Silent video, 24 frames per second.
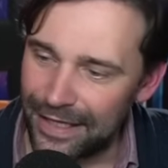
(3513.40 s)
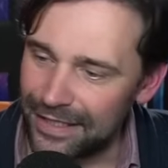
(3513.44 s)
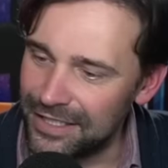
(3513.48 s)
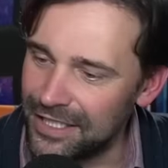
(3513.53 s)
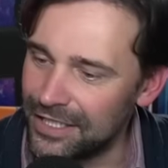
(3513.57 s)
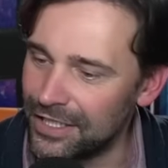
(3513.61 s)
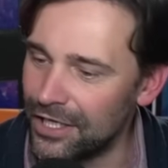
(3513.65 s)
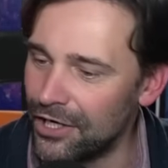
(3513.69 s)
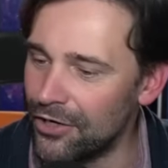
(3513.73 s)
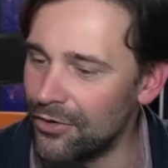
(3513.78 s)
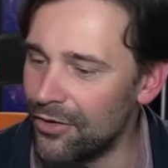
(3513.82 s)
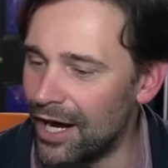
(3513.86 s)

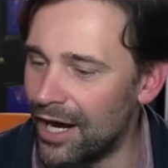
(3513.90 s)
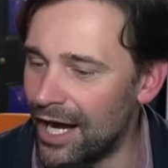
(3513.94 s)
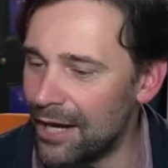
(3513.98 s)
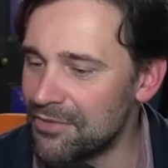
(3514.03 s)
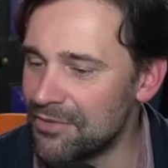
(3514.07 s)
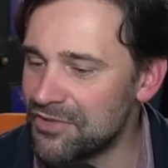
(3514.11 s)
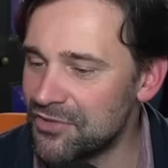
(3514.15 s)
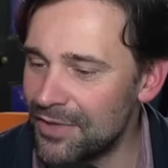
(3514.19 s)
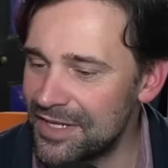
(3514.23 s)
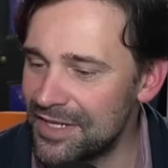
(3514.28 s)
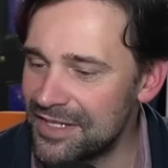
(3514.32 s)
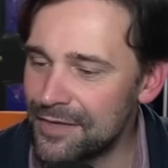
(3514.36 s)
You know, I
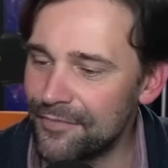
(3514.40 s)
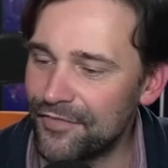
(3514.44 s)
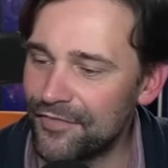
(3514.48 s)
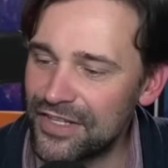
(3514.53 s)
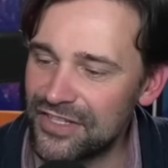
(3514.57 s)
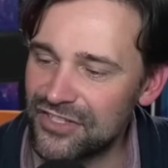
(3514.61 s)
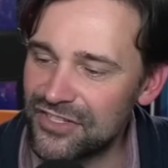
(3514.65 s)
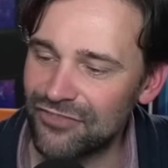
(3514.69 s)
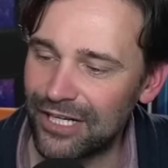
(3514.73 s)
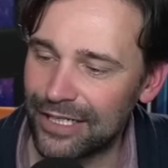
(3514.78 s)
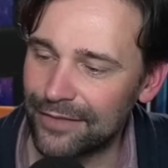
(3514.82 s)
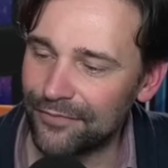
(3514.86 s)
was always
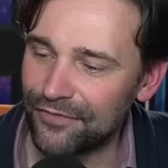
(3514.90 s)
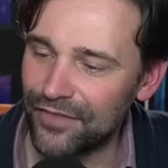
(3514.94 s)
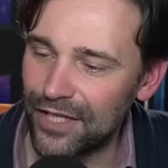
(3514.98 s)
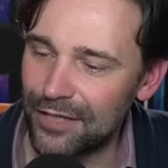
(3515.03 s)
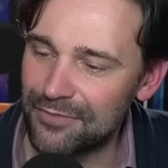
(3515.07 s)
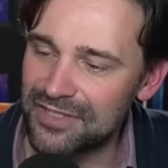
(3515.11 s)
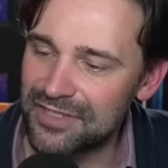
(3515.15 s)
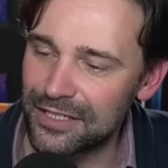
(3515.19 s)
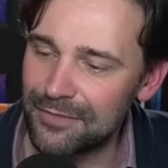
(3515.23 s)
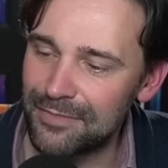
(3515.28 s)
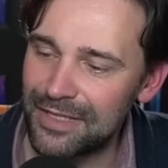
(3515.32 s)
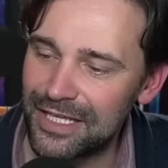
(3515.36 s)
convinced Dragonflight
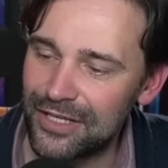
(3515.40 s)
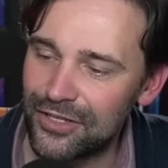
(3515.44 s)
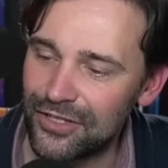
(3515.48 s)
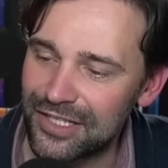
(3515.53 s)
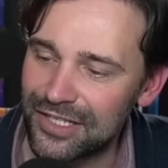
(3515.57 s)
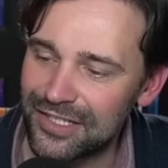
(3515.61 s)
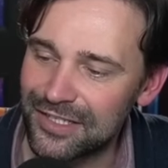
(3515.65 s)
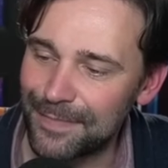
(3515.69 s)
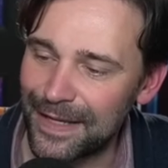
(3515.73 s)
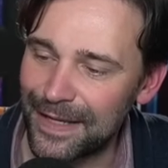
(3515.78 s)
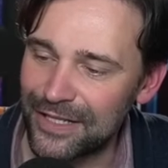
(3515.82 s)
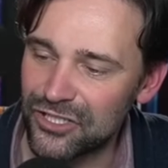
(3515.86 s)
was going to be a good
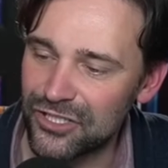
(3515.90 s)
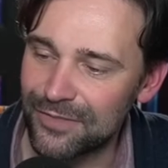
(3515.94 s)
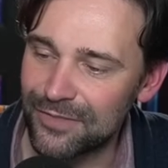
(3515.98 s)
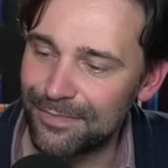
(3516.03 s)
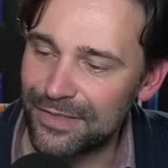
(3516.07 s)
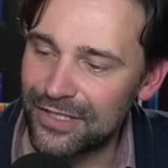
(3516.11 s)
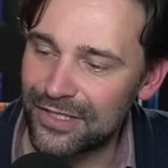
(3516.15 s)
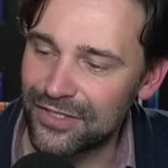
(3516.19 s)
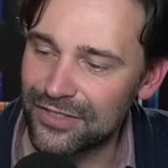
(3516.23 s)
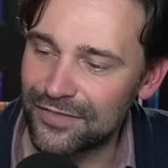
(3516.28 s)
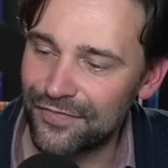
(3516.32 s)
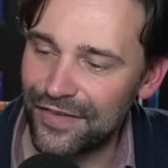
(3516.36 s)
expansion
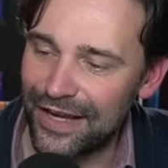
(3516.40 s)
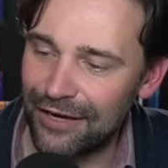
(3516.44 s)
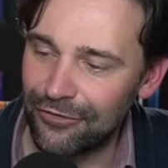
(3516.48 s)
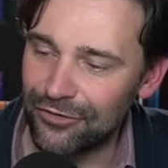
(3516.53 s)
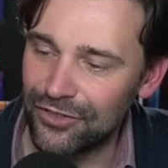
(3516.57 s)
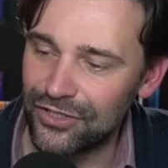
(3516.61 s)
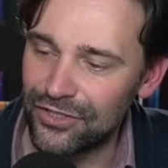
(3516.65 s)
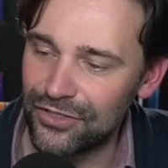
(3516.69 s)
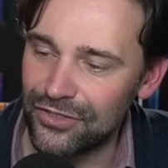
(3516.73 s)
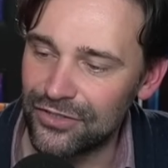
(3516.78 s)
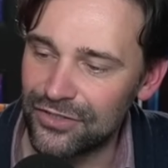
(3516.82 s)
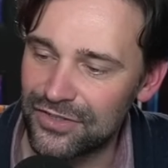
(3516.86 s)
because of how
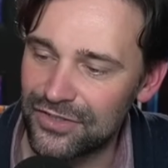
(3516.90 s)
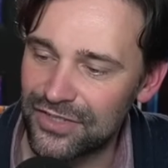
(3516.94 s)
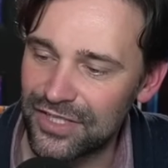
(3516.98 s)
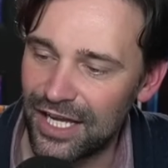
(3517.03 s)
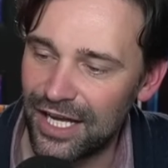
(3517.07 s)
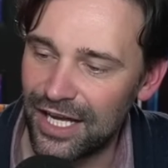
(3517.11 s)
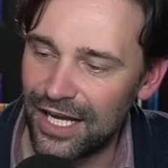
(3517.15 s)
good